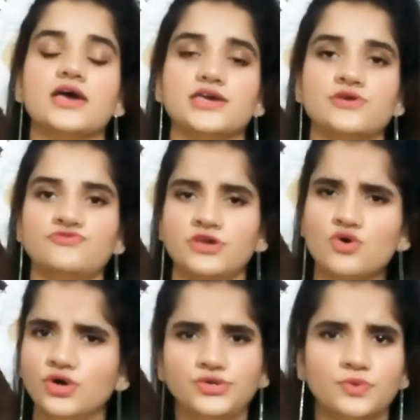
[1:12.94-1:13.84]
If we
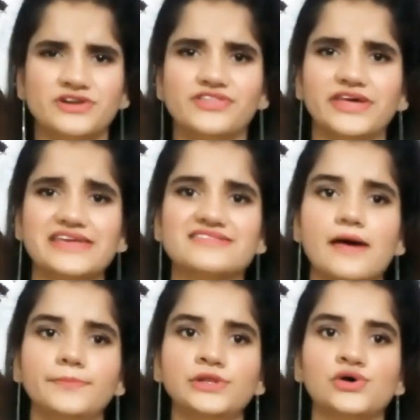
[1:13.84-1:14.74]
go towards the
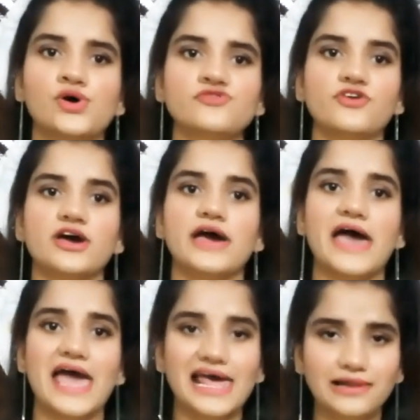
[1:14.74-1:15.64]
example of
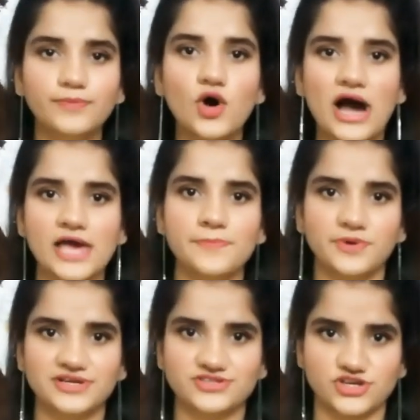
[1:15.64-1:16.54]
elbow
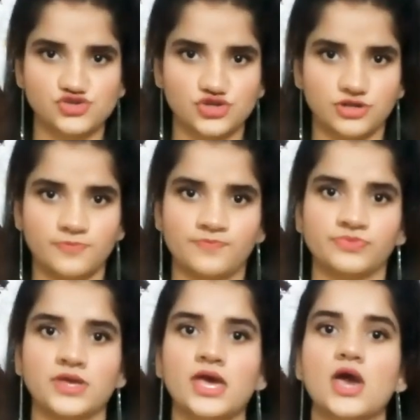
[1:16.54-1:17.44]
hyperextension,
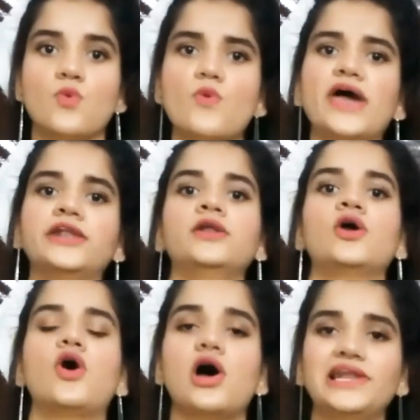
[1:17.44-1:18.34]
when
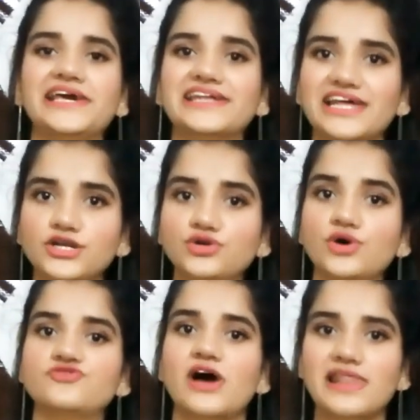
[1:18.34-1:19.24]
olecranon
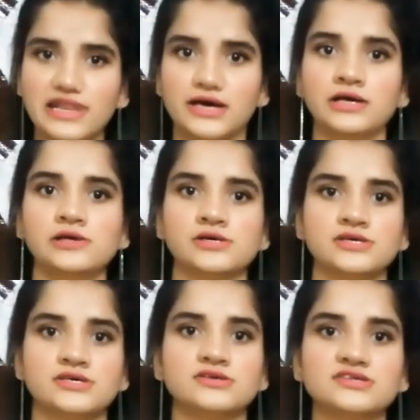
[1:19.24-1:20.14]
of ulna
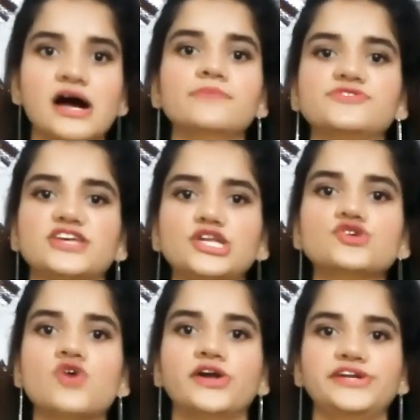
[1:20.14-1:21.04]
comes in
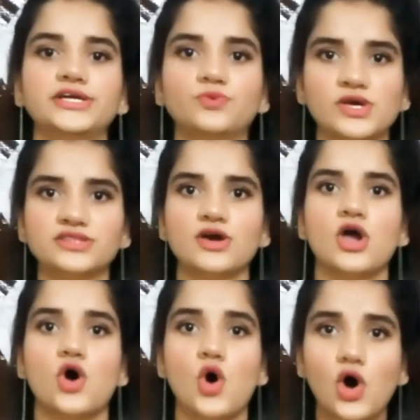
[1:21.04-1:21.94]
contact with
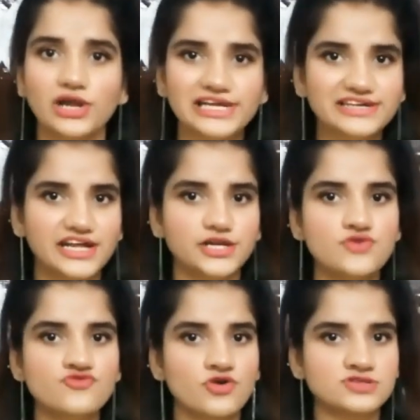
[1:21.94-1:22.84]
olecranon
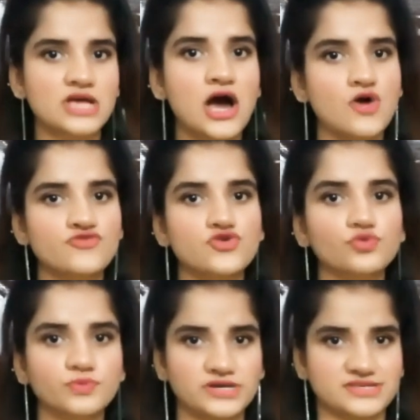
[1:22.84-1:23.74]
fossa of
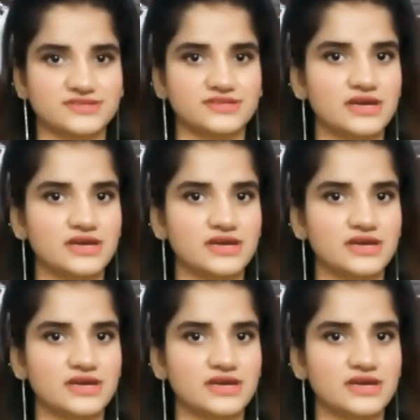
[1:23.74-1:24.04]
humerus